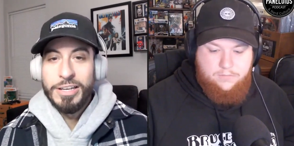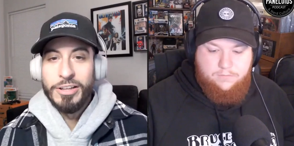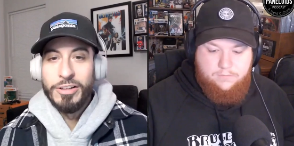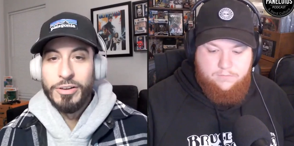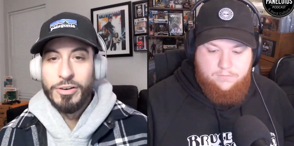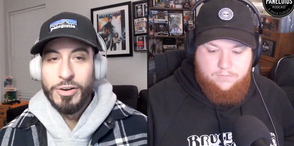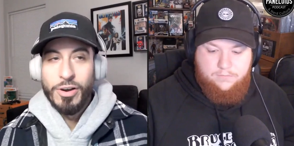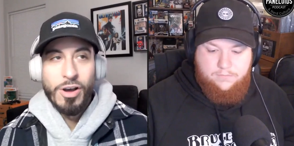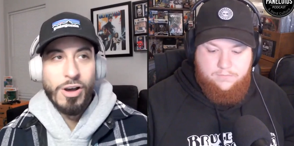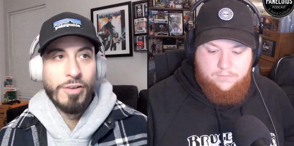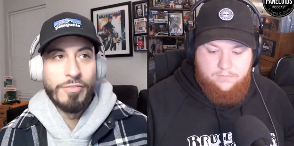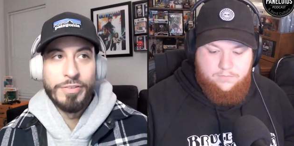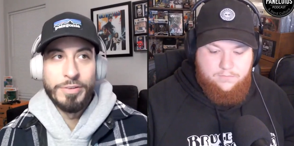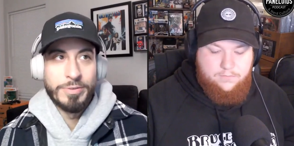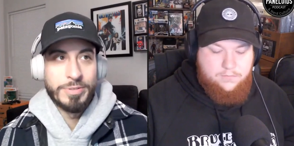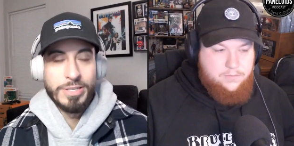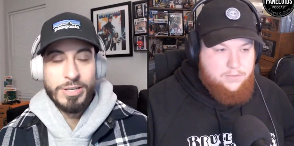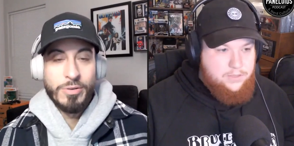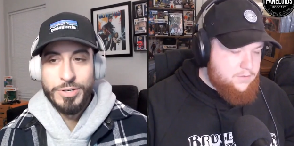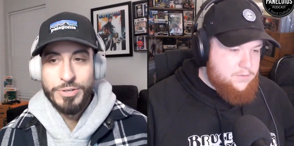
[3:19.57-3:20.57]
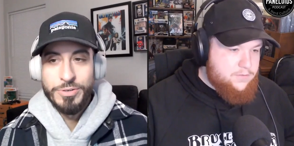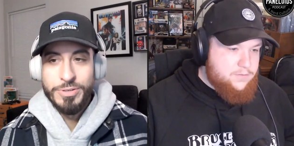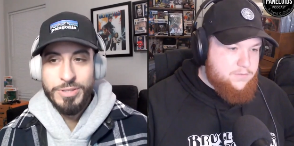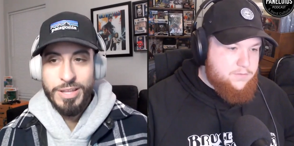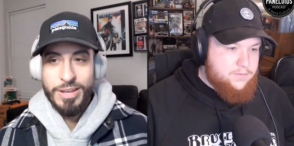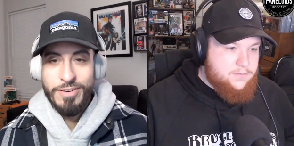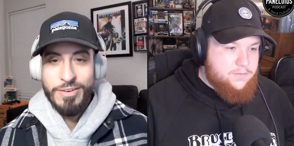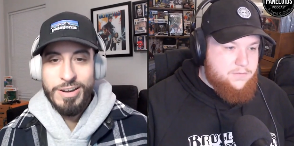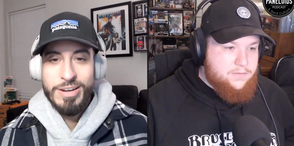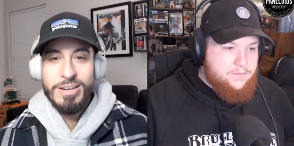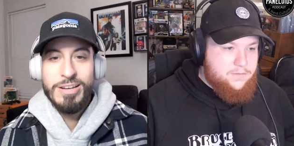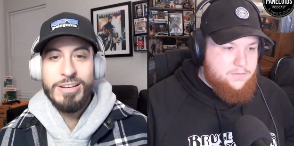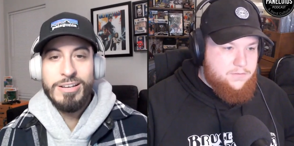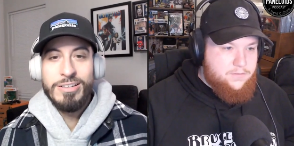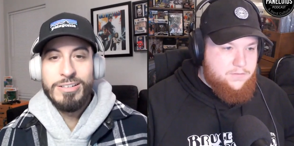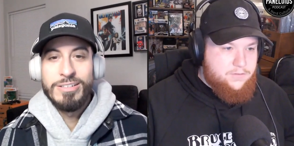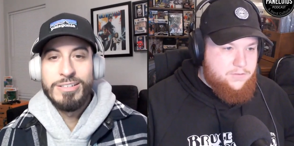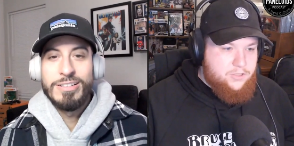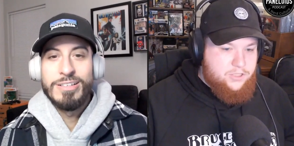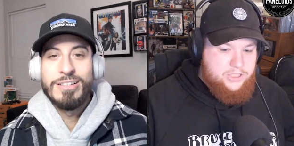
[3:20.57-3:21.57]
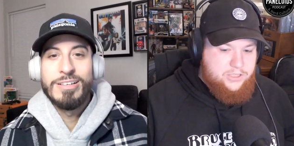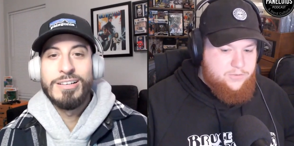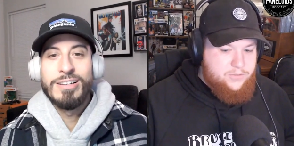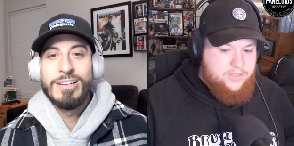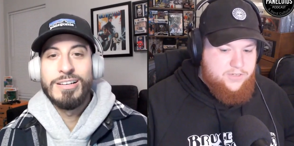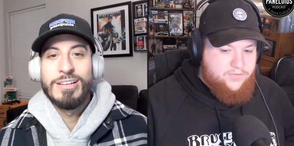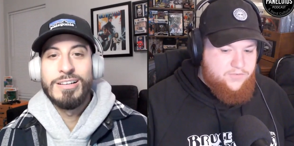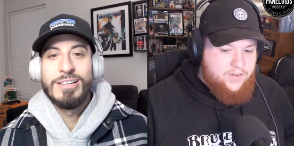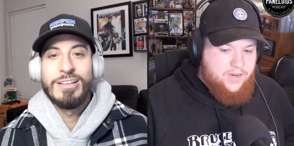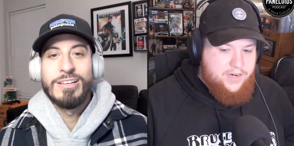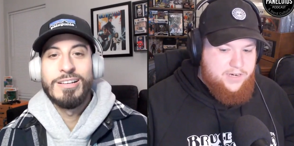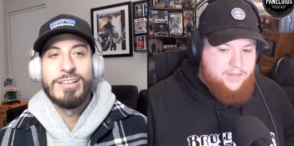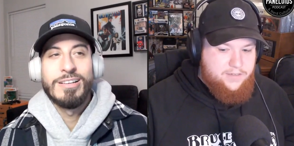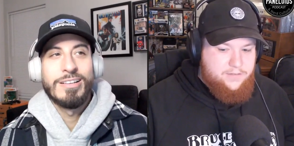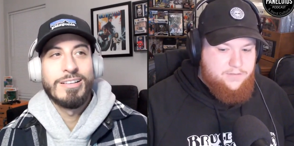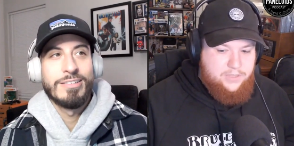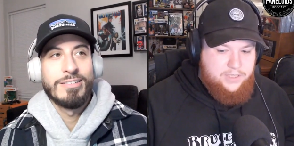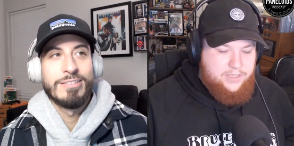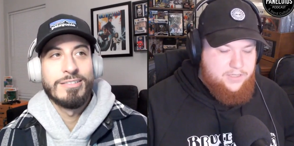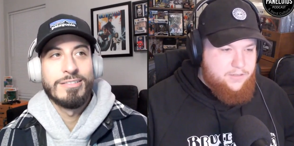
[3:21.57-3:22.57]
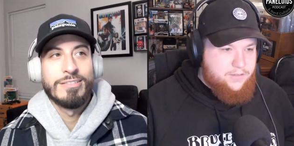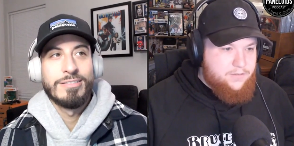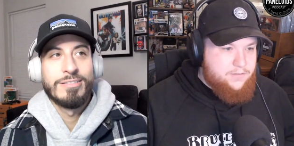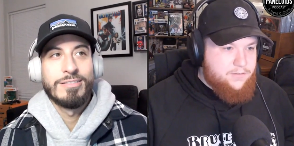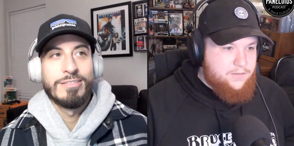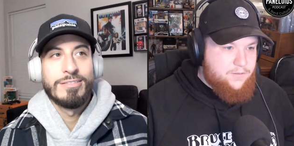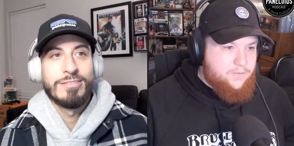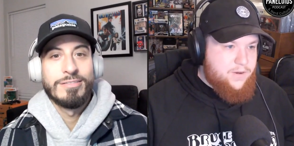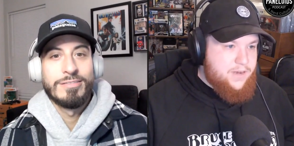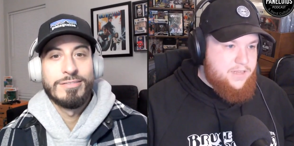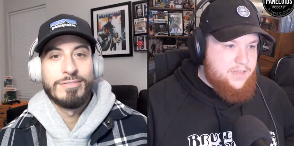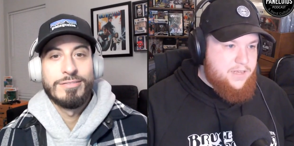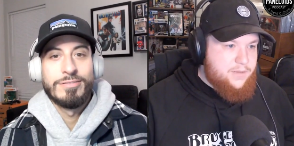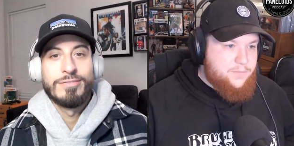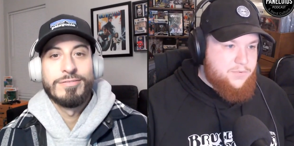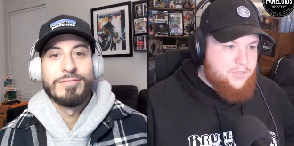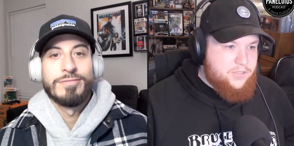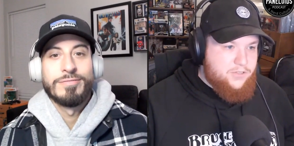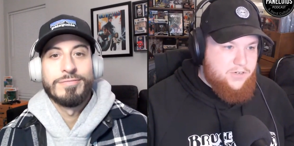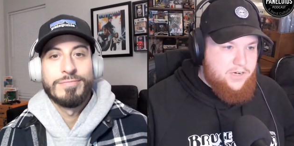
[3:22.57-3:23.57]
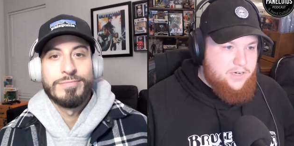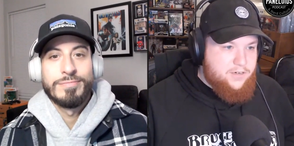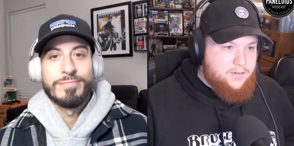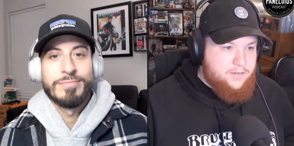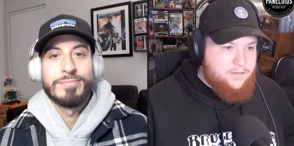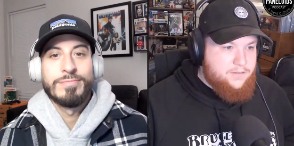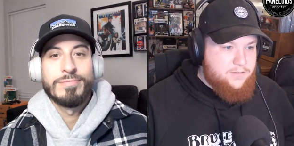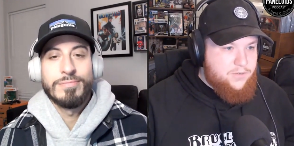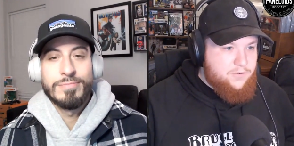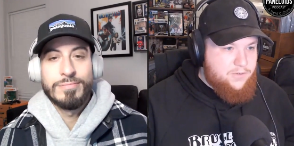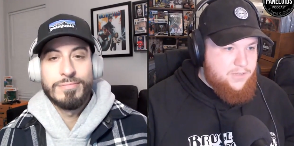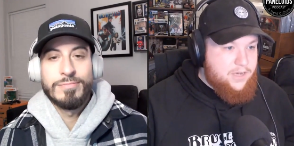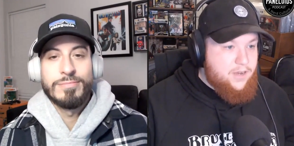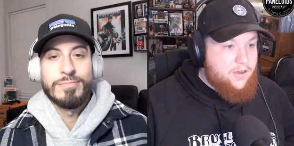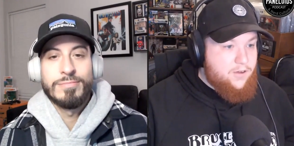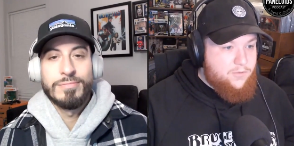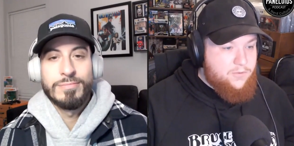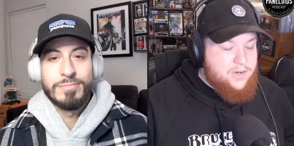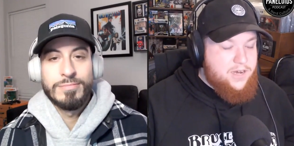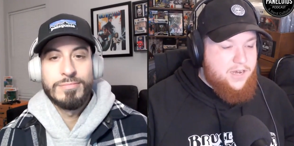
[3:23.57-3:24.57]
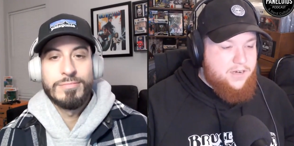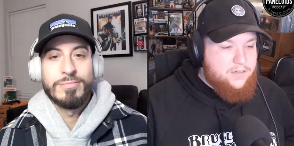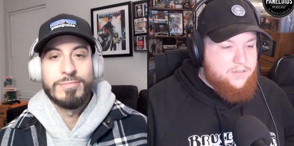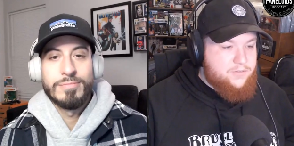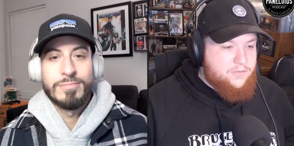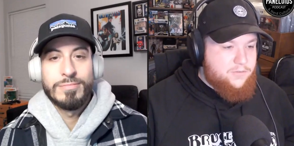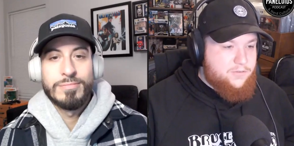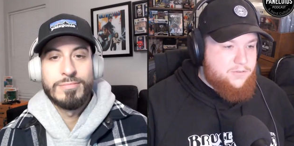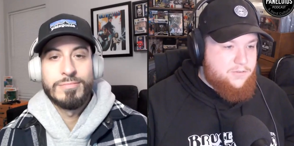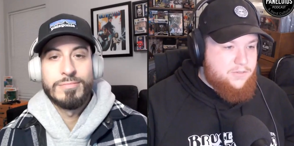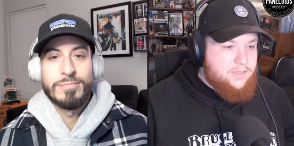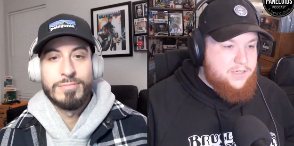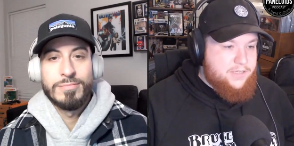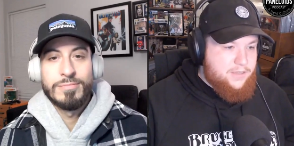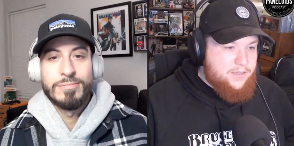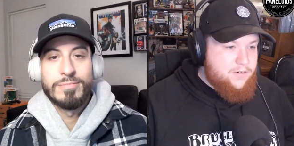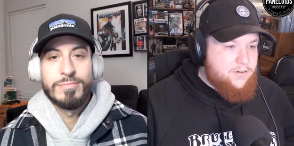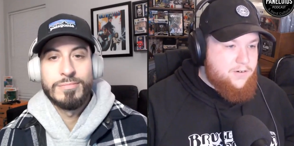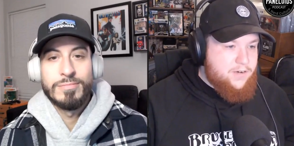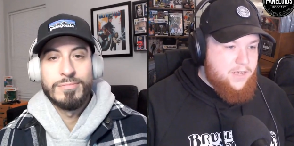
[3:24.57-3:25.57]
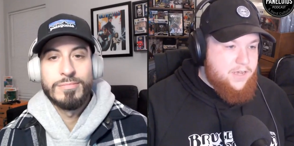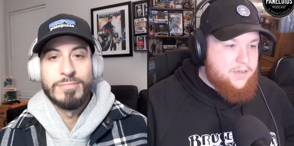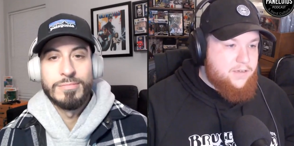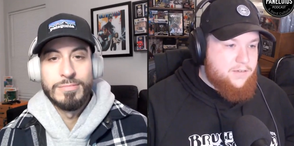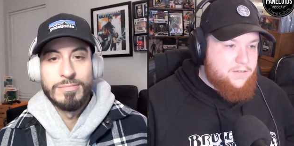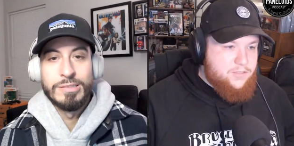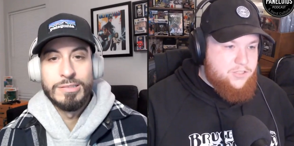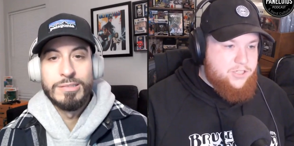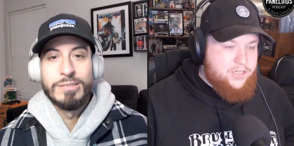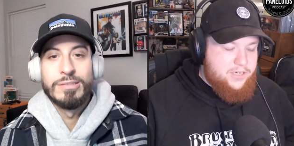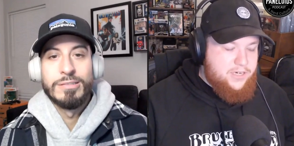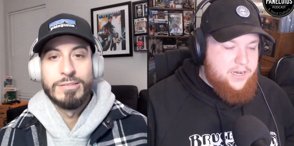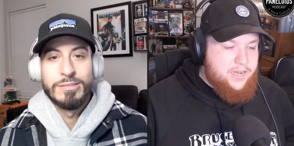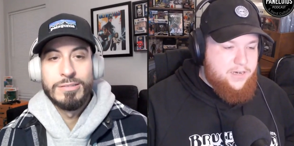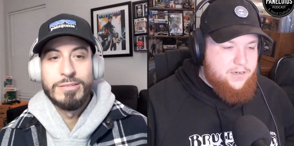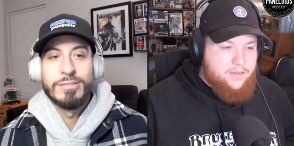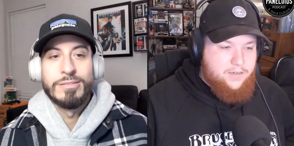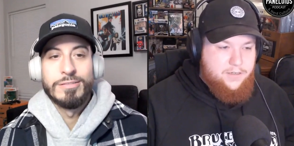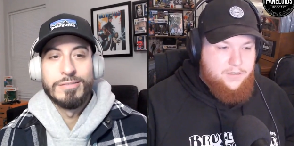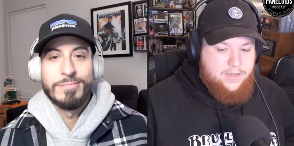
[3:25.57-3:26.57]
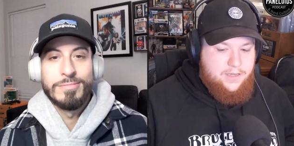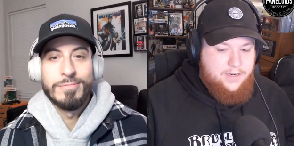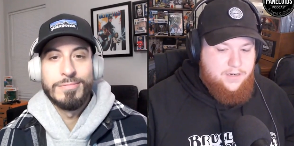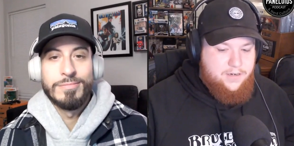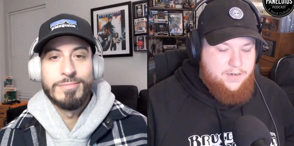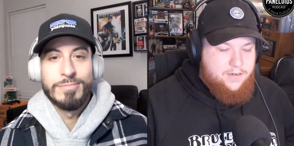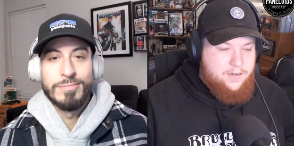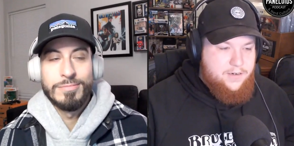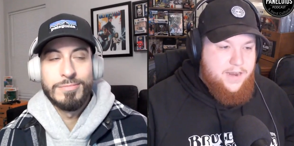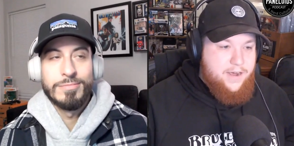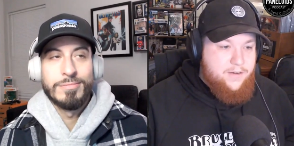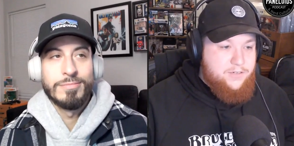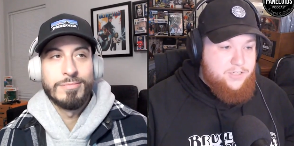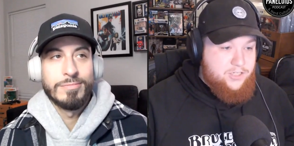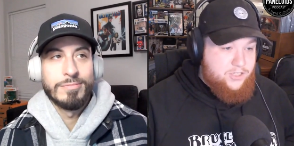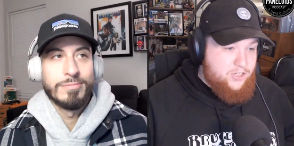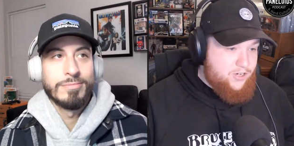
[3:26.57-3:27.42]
Speaker 1: kill her off. It was like doing that right now.
Speaker 2: She was a fine leader. The way they portrayed her, you were like, oh, Wakanda's cool. Like they're okay. She can handle it. And now it's